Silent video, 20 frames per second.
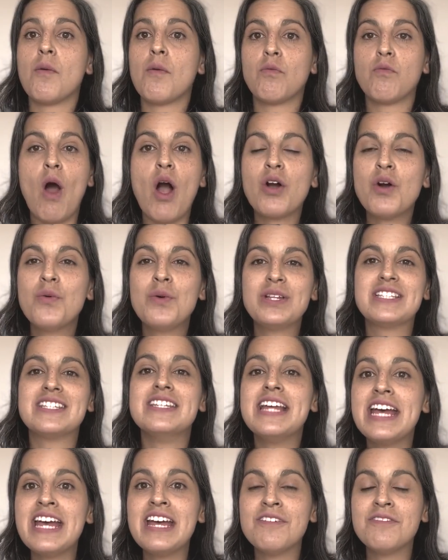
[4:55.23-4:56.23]
Rocco would
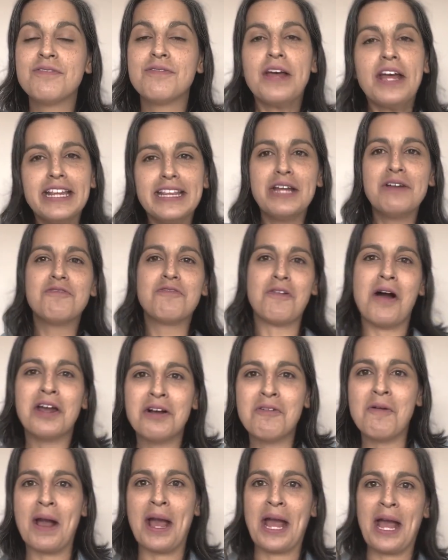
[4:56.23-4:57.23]
sniff and then run
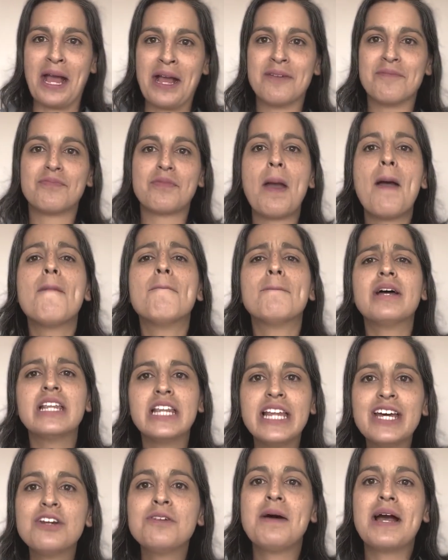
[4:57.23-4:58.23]
away, but
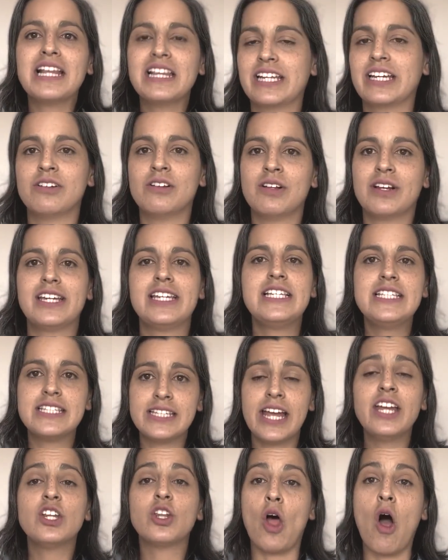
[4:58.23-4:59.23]
little by little, he
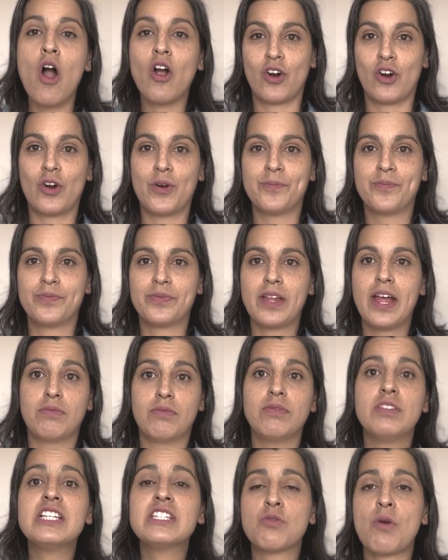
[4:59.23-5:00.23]
stayed longer.
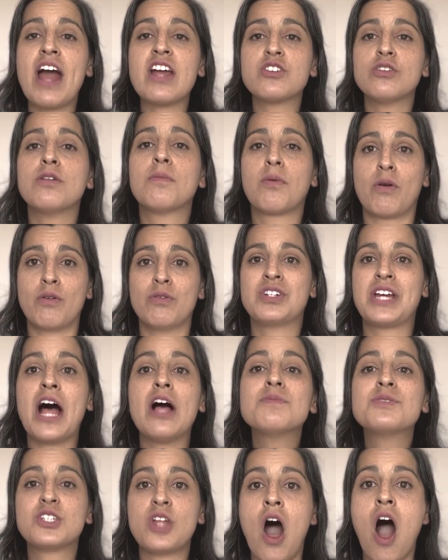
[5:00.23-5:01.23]
This gradual approach
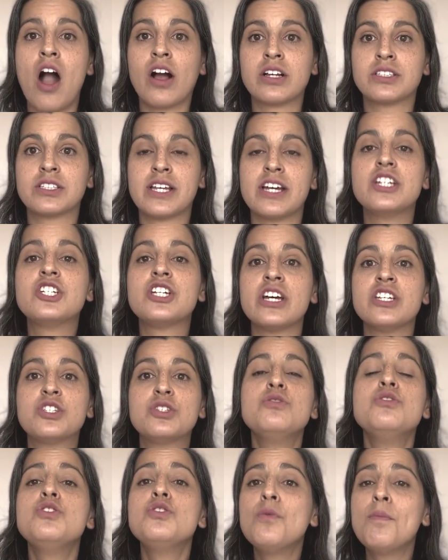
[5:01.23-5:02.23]
helps dogs adjust to
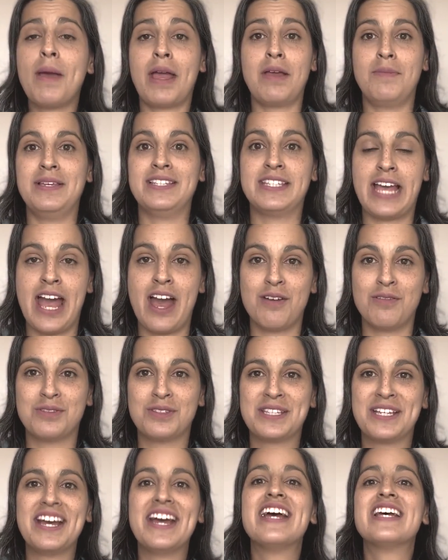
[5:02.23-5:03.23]
new baby
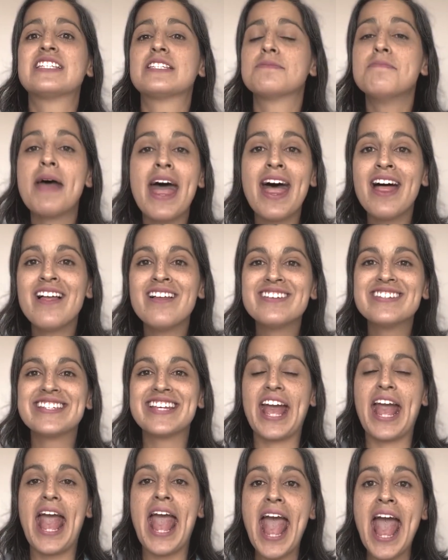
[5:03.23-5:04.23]
sounds, smells,
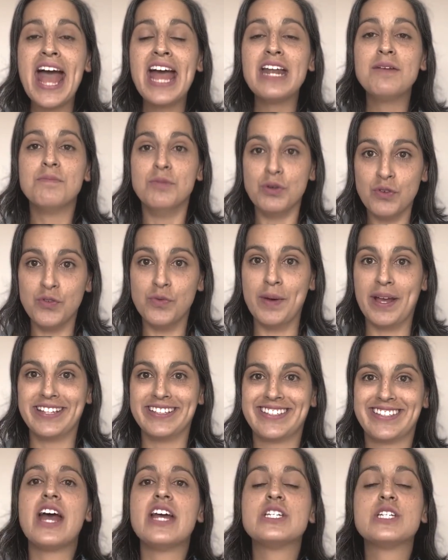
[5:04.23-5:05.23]
and
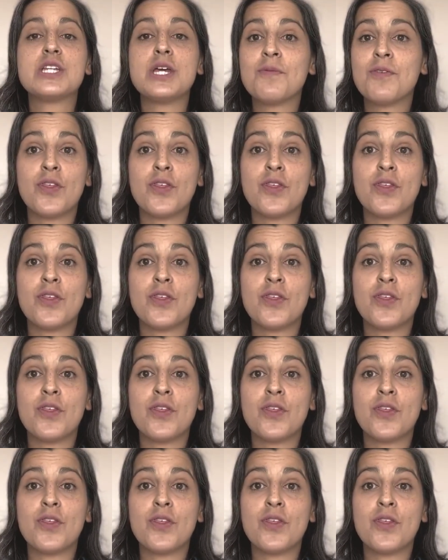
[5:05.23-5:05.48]
movements. Tip